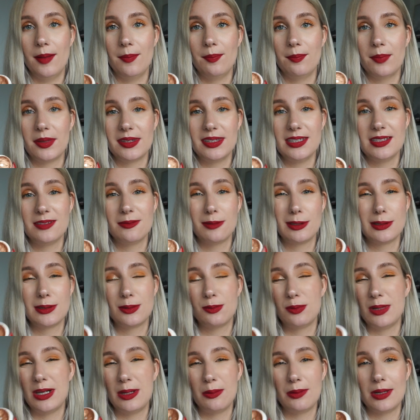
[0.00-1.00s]
But this went
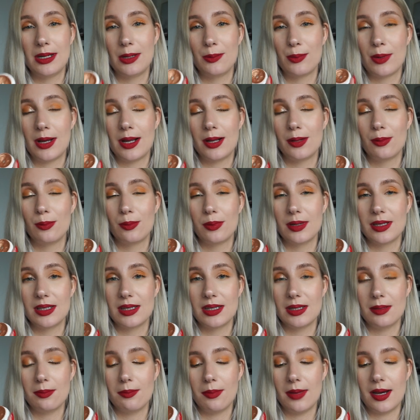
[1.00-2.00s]
really well
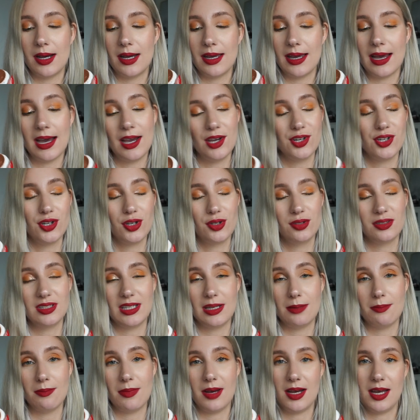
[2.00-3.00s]
with my eyeshadows
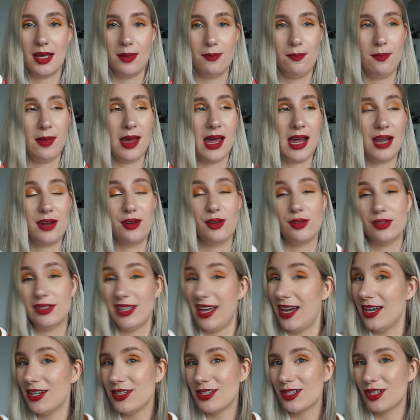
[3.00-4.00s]
in my Pandas
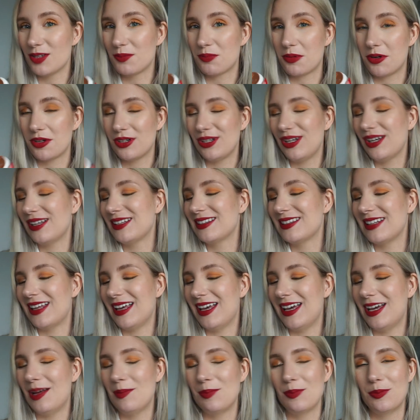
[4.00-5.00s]
eyeshadows project,
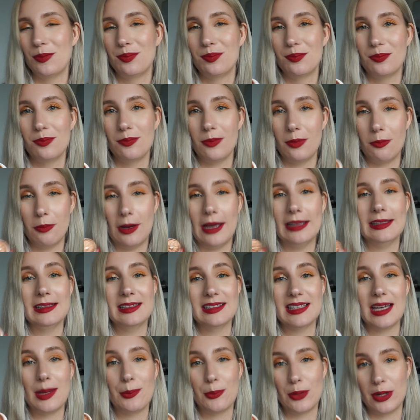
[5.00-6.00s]
at the
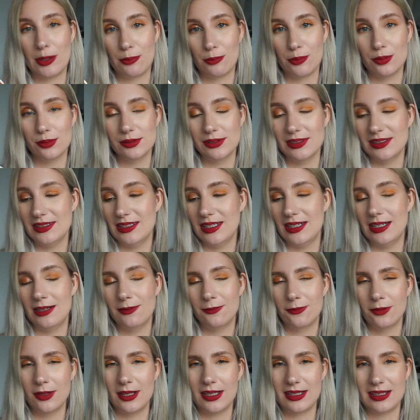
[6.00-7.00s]
time when I rolled this in, and
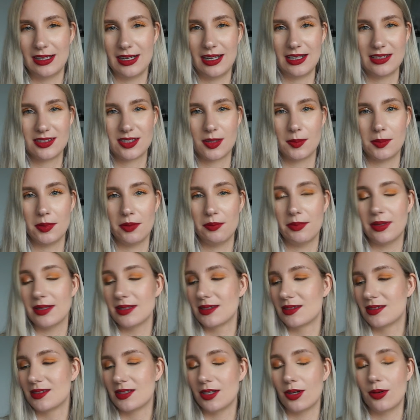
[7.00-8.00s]
for like the next couple of
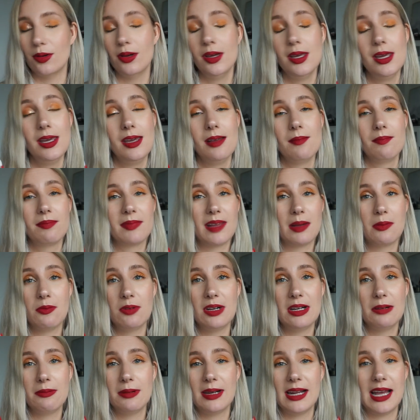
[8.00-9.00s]
months. So I'm
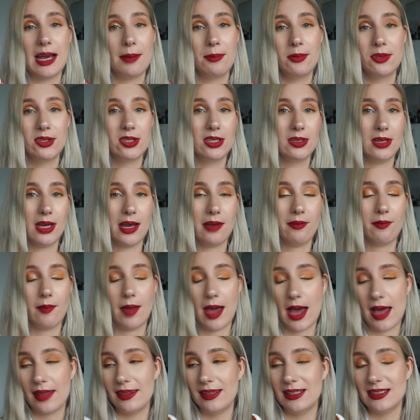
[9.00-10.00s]
really happy to have
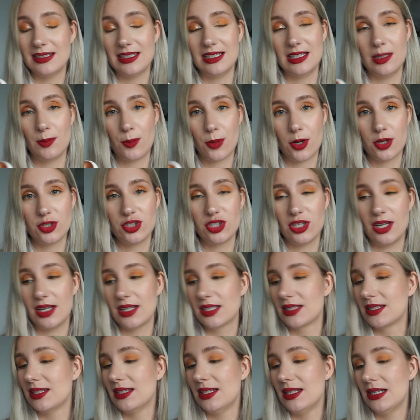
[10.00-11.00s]
had this in the
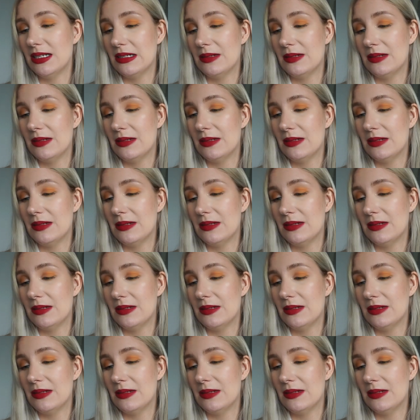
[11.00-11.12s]
project.